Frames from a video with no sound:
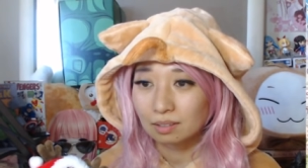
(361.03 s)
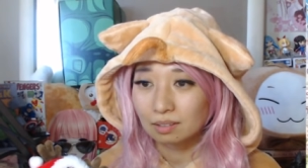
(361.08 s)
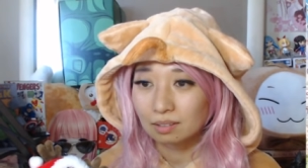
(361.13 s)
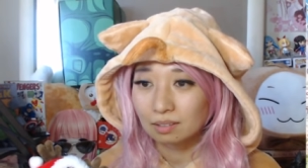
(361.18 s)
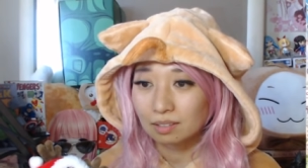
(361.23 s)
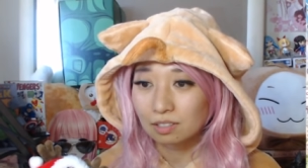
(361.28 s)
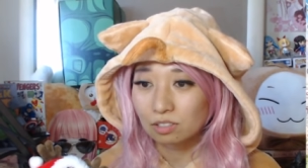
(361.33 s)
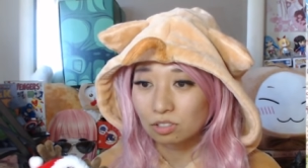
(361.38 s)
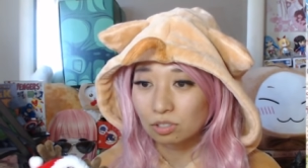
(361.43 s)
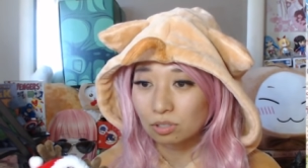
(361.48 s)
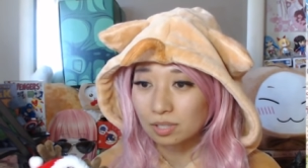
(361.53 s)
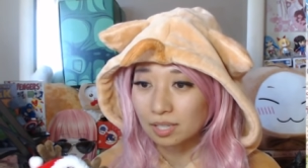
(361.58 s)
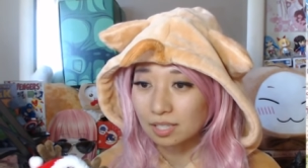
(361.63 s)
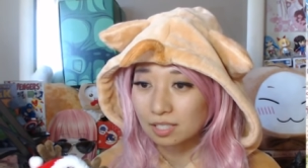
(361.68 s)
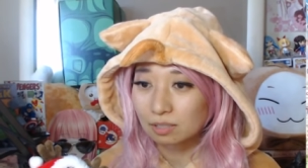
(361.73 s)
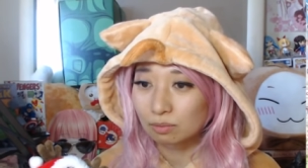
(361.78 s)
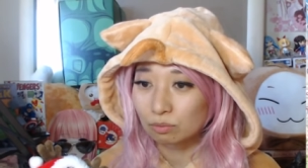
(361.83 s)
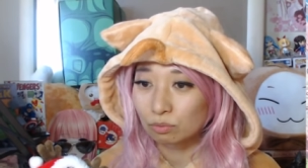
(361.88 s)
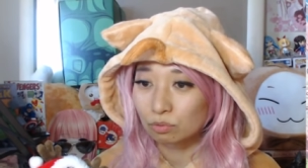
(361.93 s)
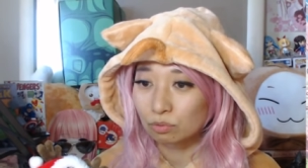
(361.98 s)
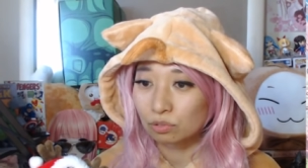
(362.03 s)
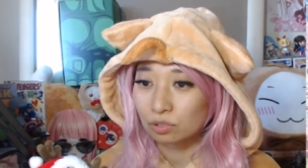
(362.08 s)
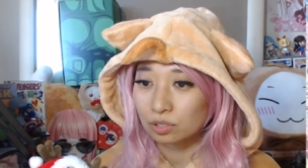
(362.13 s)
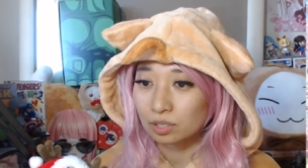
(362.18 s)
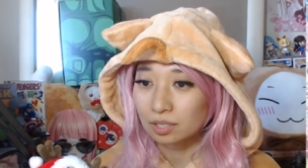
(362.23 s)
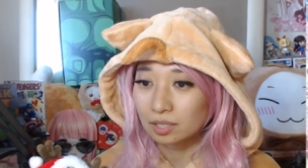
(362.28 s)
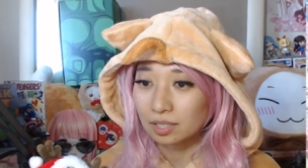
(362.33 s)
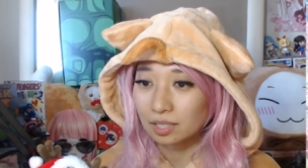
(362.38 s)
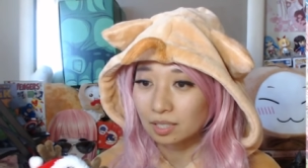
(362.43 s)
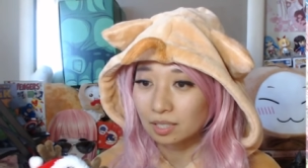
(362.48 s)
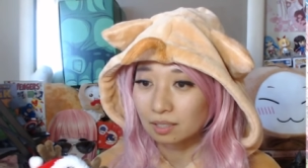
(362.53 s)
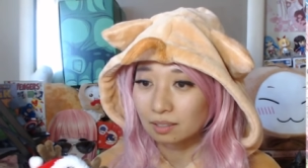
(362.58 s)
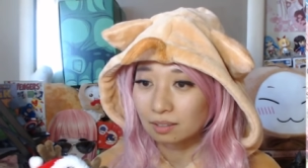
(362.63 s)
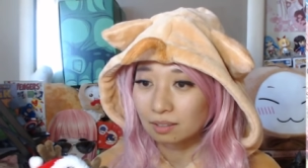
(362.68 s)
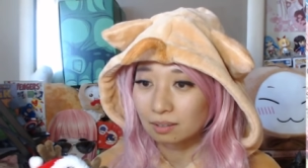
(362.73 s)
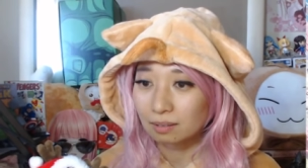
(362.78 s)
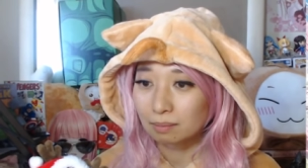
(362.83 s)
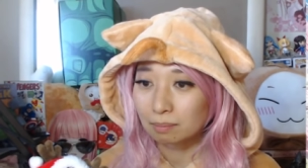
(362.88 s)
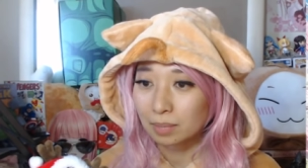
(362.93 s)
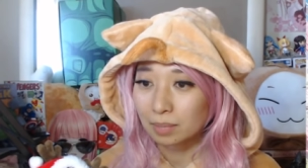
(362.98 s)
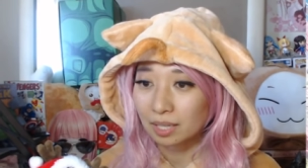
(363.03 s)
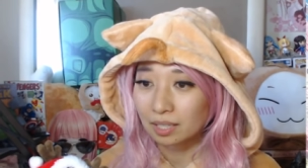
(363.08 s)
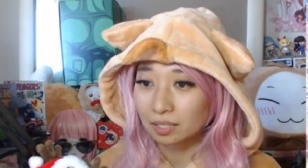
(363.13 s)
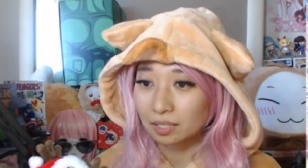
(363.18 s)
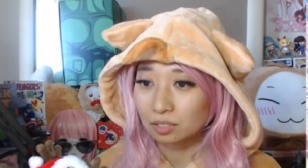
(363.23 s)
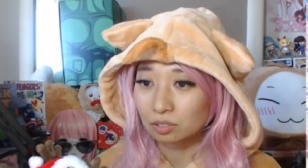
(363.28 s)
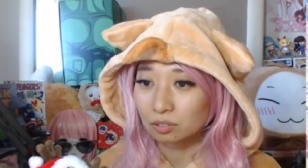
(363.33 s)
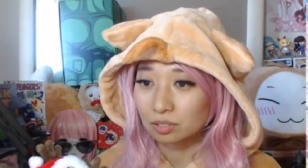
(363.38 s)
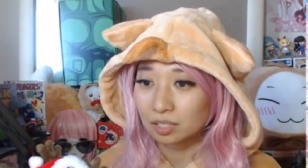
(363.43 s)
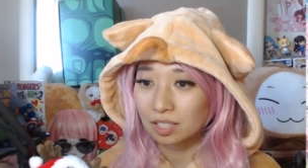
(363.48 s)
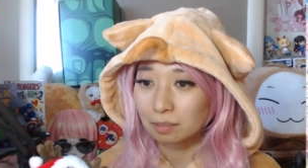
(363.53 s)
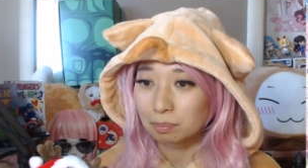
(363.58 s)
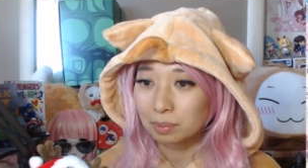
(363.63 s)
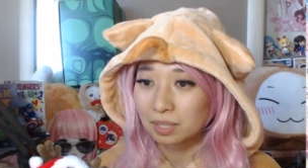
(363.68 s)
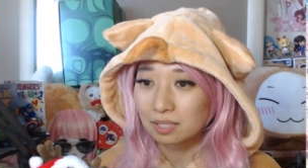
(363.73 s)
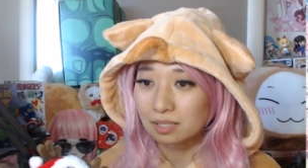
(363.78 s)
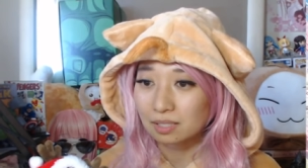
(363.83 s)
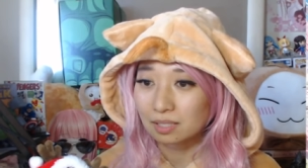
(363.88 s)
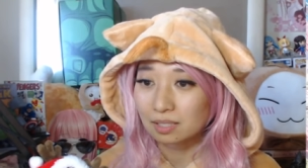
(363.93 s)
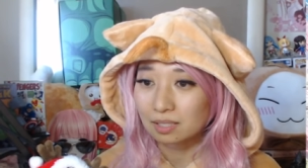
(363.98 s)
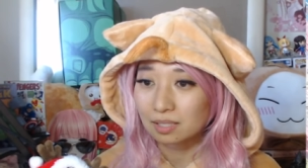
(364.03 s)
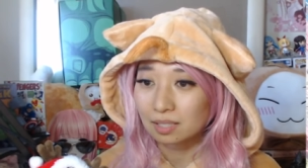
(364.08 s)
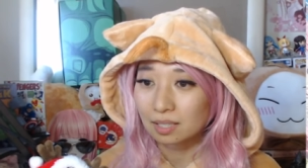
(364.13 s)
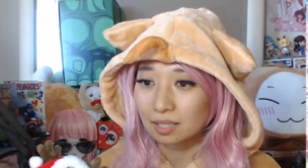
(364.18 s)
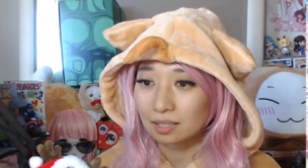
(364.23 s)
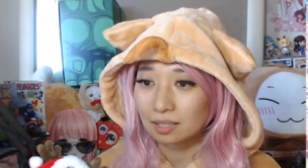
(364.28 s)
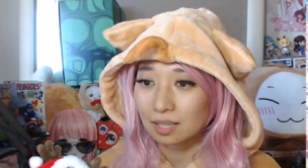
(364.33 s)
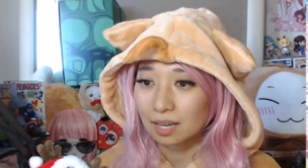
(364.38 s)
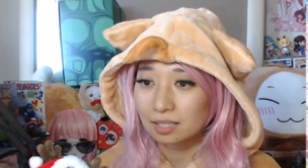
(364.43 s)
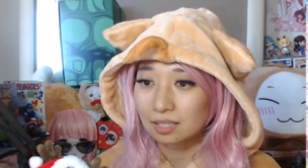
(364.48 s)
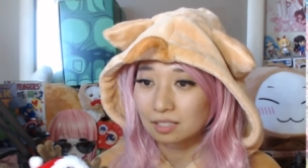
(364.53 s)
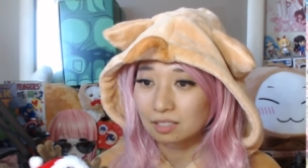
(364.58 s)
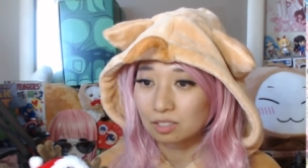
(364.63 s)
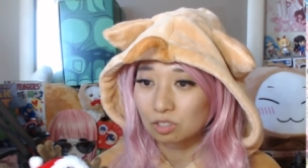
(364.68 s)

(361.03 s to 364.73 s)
This suit has really many unique pieces, and that's the